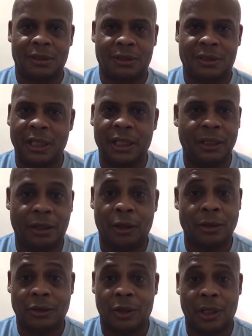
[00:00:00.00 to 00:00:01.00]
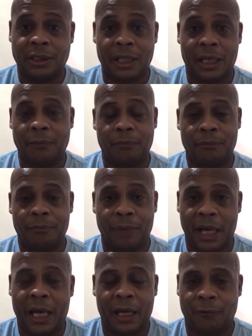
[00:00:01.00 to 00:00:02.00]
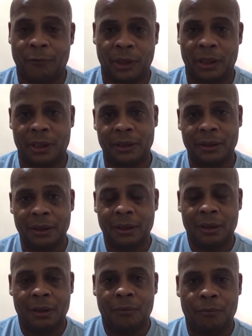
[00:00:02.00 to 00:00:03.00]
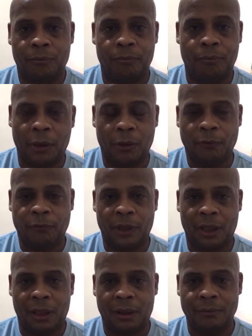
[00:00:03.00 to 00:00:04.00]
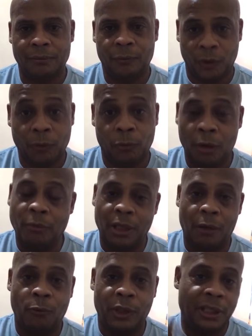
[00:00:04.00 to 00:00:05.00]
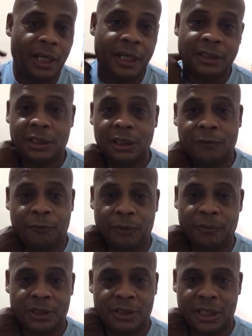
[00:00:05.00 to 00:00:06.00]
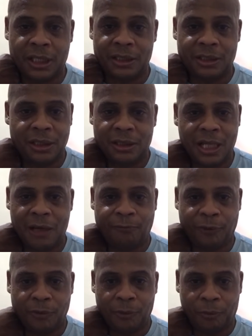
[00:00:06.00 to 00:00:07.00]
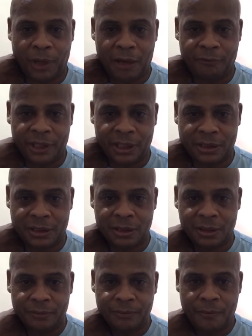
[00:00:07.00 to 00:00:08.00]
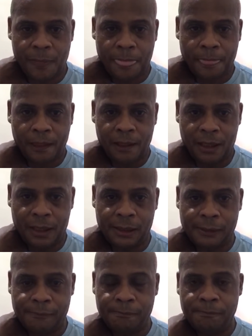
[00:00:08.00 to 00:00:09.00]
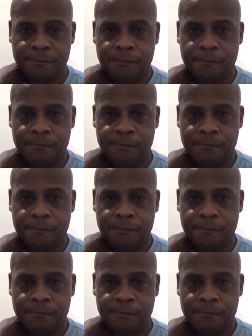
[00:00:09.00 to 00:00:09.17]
City girls aren't that bad, really. Both, the woman I'm with now, she's from the city. She's not from the province. And,